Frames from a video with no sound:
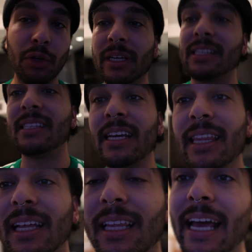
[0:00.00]
can see,
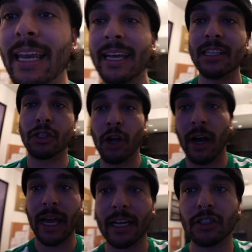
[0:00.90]
the lighting is
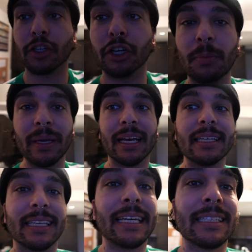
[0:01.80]
not as good
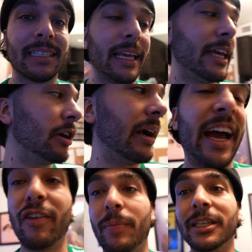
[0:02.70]
because it is later.
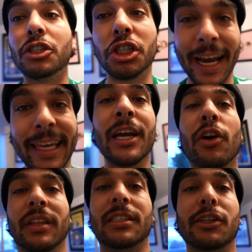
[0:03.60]
I've been checking
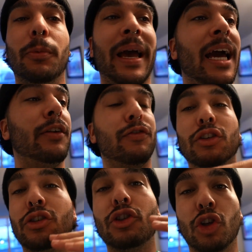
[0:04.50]
on this little pan for
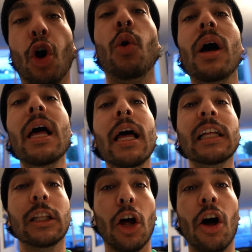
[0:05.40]
so
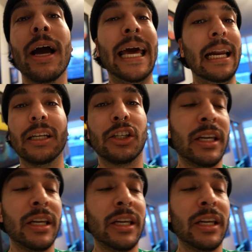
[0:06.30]
long and it has